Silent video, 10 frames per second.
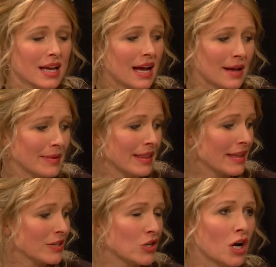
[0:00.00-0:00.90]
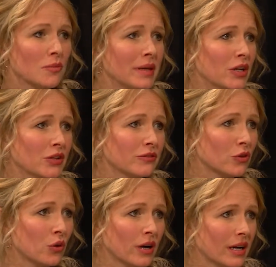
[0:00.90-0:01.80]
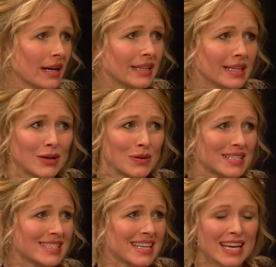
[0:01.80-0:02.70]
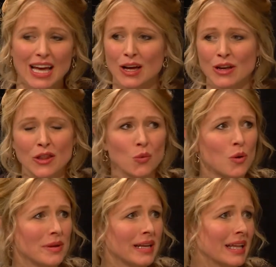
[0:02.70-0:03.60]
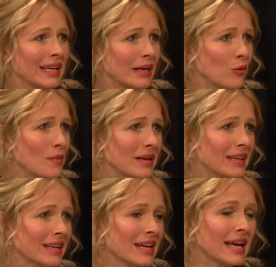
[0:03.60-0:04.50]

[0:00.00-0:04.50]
I think a dog peed on the floor, and then there was another woman yelling at a woman.